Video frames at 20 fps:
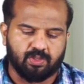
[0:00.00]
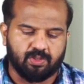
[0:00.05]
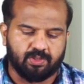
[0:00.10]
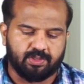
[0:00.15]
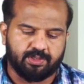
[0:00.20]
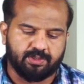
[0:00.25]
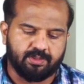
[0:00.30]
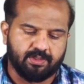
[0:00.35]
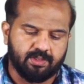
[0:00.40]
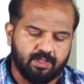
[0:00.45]
note.
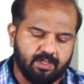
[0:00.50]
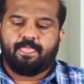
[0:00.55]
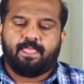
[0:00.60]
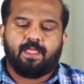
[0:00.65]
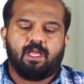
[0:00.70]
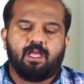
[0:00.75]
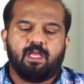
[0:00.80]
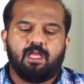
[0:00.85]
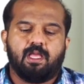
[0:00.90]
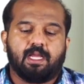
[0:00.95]

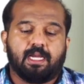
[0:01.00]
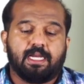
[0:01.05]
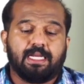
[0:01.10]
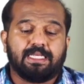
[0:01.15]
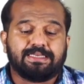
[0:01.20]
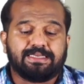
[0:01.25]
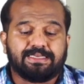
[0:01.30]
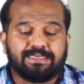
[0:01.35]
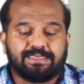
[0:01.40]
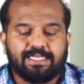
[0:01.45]

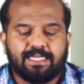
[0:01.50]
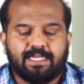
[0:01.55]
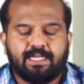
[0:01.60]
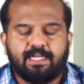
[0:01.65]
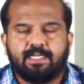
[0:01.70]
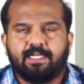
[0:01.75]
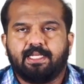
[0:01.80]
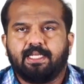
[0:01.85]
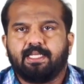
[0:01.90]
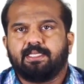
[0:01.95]
Cluster
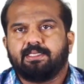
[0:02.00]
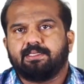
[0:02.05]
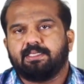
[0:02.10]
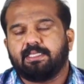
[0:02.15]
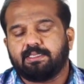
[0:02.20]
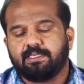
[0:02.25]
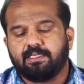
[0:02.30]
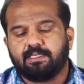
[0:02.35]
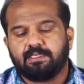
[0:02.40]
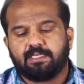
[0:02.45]
headache, the
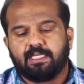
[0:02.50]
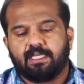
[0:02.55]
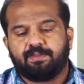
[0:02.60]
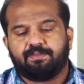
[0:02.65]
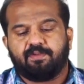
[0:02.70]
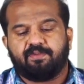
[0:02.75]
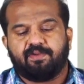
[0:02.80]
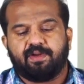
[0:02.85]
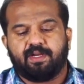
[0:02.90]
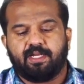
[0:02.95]
third type
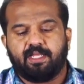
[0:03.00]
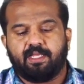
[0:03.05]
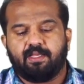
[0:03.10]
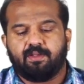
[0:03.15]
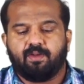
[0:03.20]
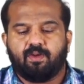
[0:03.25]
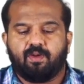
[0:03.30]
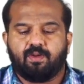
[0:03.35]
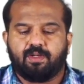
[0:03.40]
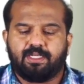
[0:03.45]
of headache,
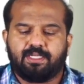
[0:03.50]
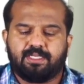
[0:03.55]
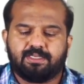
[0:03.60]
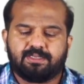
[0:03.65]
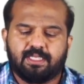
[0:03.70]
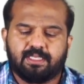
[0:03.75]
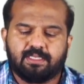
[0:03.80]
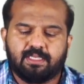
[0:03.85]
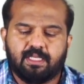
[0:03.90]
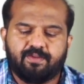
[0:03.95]
or it is
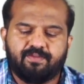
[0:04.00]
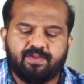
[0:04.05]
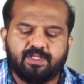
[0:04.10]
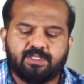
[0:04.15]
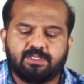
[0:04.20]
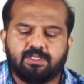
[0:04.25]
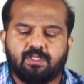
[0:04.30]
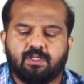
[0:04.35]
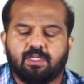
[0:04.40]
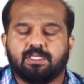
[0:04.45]

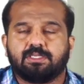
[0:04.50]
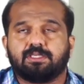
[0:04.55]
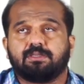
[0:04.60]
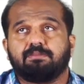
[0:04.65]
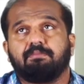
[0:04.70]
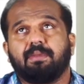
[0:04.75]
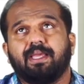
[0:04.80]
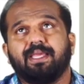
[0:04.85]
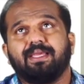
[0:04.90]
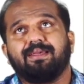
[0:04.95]
otherwise known as
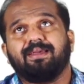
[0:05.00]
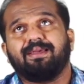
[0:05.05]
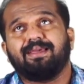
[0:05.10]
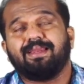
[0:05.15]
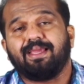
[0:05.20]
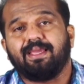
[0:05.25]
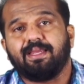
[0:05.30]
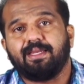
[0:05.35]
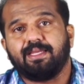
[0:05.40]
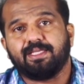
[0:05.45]

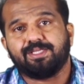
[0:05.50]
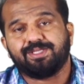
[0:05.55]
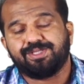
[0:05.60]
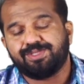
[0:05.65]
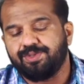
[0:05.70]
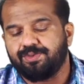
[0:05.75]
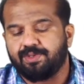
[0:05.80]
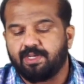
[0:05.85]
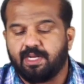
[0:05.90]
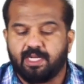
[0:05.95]
migraneous
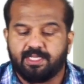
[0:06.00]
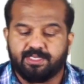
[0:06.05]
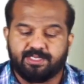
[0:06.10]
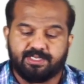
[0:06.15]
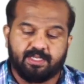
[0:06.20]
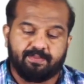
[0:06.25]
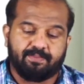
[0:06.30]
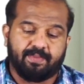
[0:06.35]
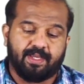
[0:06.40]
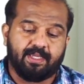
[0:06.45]

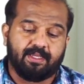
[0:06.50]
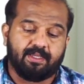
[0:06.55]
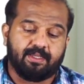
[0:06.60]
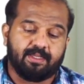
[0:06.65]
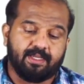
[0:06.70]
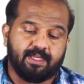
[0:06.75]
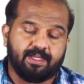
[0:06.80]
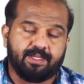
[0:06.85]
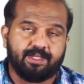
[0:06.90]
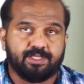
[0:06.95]
neuralgia.
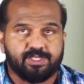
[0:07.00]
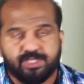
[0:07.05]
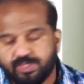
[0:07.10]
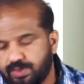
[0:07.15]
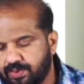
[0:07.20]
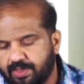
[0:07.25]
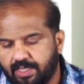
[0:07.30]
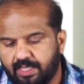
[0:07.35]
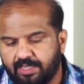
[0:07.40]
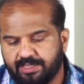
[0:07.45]

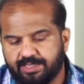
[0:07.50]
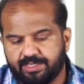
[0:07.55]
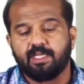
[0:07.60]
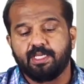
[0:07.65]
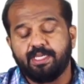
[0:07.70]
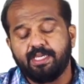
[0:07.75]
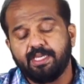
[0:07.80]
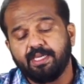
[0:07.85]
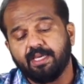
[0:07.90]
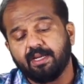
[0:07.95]

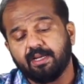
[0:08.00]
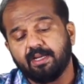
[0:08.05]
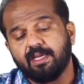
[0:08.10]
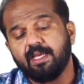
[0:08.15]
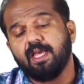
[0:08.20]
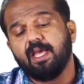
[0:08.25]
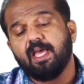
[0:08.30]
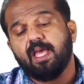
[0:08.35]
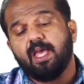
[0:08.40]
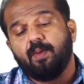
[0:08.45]
Here,
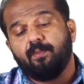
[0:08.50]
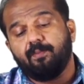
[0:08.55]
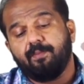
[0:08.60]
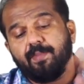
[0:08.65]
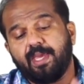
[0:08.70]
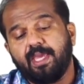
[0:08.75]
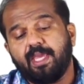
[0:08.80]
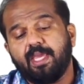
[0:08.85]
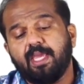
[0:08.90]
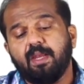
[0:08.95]

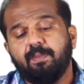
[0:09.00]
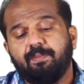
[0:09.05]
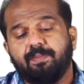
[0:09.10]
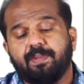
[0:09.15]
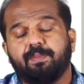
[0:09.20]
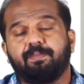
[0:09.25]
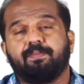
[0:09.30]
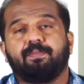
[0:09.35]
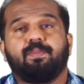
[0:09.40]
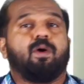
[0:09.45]
male
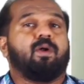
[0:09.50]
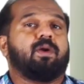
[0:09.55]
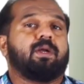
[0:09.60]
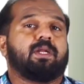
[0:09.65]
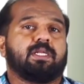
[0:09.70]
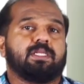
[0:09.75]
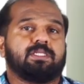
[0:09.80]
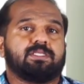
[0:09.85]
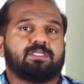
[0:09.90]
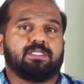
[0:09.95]

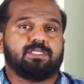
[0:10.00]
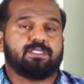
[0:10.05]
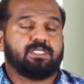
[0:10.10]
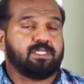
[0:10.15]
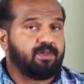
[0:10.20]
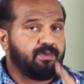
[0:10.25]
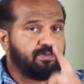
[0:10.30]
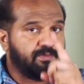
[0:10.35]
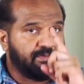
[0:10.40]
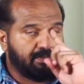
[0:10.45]
preponderance is
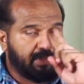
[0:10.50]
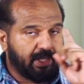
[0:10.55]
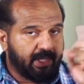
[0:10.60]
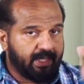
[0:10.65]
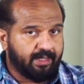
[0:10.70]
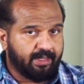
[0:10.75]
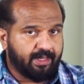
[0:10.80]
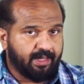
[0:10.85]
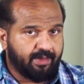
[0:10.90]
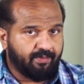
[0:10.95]
in
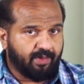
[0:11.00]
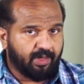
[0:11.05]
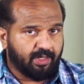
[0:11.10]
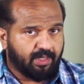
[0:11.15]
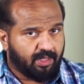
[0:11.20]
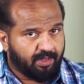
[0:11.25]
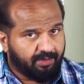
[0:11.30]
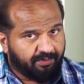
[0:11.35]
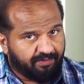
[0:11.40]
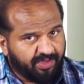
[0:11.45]
migraine
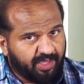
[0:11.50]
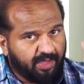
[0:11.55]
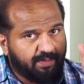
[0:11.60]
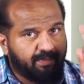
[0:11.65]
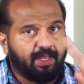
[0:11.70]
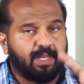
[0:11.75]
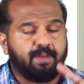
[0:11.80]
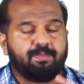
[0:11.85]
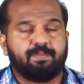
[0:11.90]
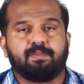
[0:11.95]
what?
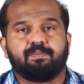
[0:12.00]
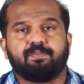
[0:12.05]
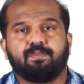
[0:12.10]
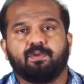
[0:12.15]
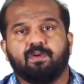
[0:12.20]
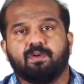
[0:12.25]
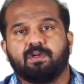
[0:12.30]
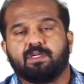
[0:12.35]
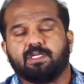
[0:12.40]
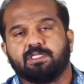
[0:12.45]
Female
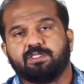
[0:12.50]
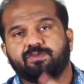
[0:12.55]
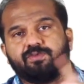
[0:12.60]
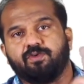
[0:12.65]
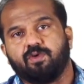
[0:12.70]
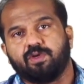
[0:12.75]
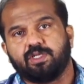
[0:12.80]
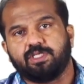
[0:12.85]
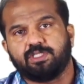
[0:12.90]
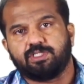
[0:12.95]
preponderance
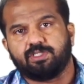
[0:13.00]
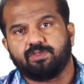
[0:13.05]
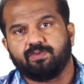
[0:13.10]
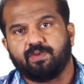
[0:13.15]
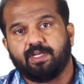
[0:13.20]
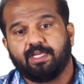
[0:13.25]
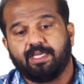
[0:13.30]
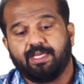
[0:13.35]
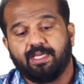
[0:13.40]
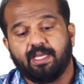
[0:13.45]
4:1.
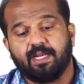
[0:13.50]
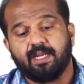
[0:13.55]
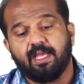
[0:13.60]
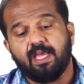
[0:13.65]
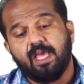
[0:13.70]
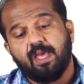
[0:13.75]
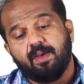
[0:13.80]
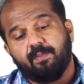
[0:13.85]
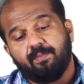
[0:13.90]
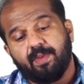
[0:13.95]
Here,
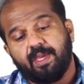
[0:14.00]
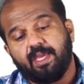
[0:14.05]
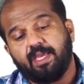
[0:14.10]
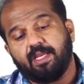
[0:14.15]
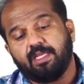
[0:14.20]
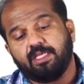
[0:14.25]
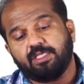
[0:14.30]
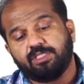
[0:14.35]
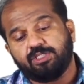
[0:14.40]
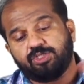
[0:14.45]
male
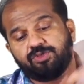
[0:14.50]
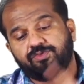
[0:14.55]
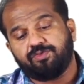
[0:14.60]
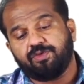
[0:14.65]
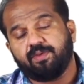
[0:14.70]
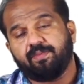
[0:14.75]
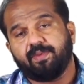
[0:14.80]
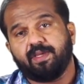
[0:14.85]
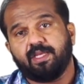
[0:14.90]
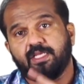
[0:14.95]
is to
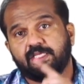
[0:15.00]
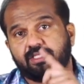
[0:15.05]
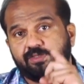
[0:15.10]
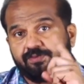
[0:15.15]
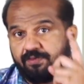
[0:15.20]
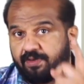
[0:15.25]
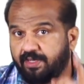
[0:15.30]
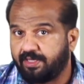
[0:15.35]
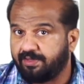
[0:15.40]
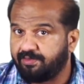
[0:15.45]
female is
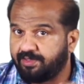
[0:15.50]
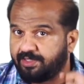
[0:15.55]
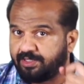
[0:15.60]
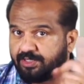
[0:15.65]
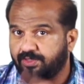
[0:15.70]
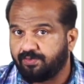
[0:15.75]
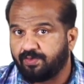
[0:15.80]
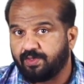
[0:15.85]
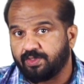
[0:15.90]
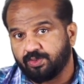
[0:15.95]

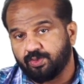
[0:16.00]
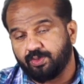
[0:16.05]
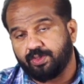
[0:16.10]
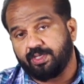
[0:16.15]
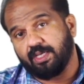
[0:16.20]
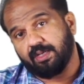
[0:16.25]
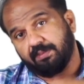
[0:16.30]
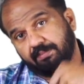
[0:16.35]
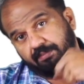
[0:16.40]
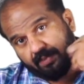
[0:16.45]
5:1. So
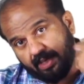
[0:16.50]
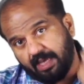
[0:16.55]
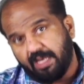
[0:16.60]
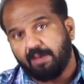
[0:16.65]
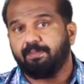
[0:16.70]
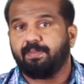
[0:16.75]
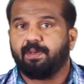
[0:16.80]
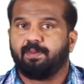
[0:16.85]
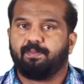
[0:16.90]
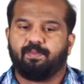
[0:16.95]
here, male
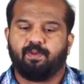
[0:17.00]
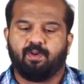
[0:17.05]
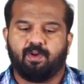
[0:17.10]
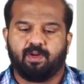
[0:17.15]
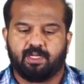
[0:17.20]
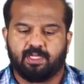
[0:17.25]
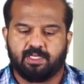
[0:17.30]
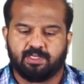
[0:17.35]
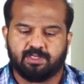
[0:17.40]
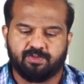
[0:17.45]

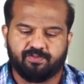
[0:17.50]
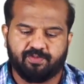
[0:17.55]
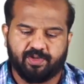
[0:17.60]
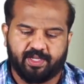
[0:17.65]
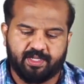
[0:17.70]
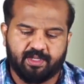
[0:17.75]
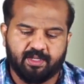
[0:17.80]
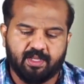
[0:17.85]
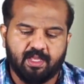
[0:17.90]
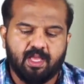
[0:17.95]
preponderance.
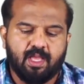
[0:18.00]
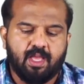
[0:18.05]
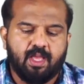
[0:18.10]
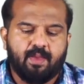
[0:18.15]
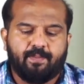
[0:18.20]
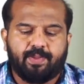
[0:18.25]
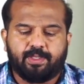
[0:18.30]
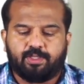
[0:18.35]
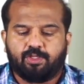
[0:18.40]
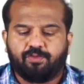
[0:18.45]
Fine.
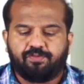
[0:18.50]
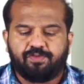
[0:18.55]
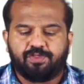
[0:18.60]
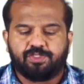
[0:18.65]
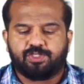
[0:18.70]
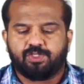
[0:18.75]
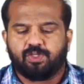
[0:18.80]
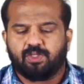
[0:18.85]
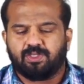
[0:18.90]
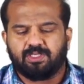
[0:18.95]

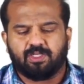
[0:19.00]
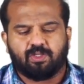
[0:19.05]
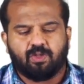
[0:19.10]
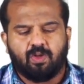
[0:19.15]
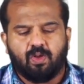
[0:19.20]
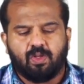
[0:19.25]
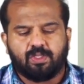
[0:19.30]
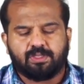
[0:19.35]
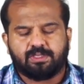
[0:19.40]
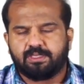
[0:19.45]
Pathophysiology,
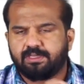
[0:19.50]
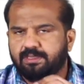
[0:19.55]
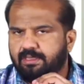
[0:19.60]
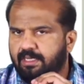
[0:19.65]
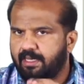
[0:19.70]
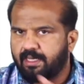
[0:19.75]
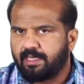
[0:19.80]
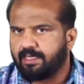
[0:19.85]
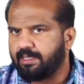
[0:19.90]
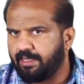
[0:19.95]
cause is
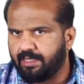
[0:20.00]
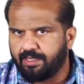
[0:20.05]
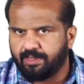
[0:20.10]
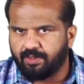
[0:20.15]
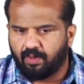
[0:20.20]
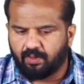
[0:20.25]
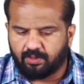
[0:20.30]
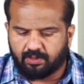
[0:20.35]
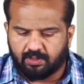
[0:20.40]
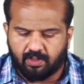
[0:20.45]
correctly
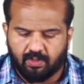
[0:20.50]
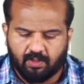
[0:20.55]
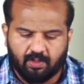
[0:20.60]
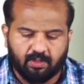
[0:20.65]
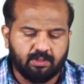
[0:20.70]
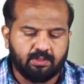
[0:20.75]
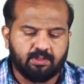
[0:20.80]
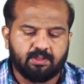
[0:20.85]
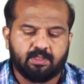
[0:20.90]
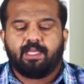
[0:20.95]
not
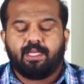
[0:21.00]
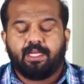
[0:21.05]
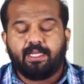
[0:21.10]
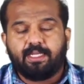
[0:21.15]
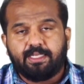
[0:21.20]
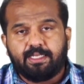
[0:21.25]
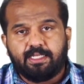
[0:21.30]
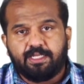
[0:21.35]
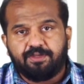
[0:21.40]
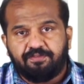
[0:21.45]
known.
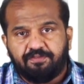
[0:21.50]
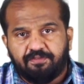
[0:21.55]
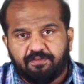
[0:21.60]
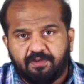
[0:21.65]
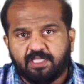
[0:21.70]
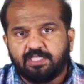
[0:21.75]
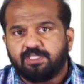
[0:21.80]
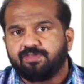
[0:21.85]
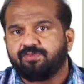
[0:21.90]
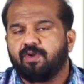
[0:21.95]
It
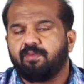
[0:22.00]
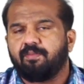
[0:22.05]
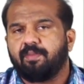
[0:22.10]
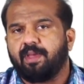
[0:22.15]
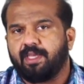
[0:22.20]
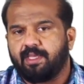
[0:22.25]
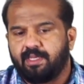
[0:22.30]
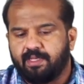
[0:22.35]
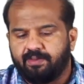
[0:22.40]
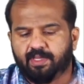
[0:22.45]
differs from
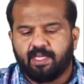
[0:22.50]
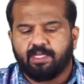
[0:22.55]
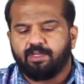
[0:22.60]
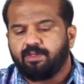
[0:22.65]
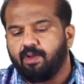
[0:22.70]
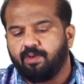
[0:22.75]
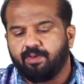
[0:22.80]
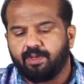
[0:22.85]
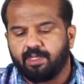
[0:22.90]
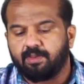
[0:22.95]
migraine. That
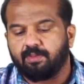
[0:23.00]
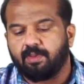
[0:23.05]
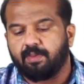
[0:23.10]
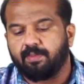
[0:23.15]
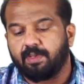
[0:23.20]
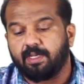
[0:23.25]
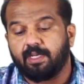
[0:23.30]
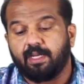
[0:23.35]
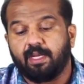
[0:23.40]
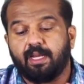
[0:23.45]
you have to
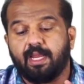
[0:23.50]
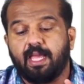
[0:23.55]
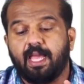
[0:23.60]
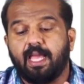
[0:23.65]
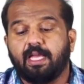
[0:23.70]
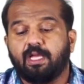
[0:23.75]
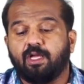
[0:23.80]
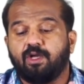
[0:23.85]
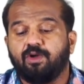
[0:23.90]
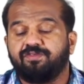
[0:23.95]
remember.
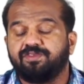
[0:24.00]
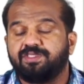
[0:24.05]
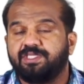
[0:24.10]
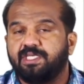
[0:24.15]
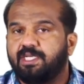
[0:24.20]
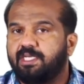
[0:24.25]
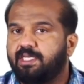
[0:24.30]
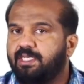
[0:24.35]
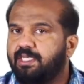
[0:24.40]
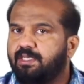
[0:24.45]
Lack of
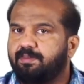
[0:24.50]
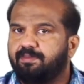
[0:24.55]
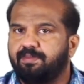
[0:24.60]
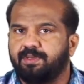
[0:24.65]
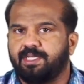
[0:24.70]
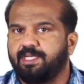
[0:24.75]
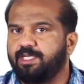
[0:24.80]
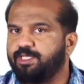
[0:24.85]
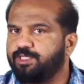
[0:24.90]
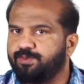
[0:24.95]
genetic
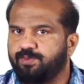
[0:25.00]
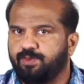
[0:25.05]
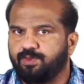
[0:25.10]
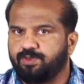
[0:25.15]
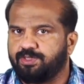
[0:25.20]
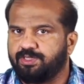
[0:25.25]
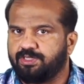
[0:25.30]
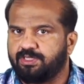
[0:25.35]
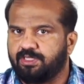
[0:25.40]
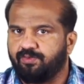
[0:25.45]

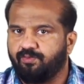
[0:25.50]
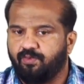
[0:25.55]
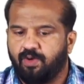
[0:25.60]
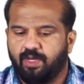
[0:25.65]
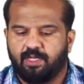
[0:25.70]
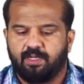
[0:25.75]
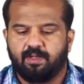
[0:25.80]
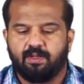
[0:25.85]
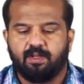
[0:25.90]
predisposition. 1.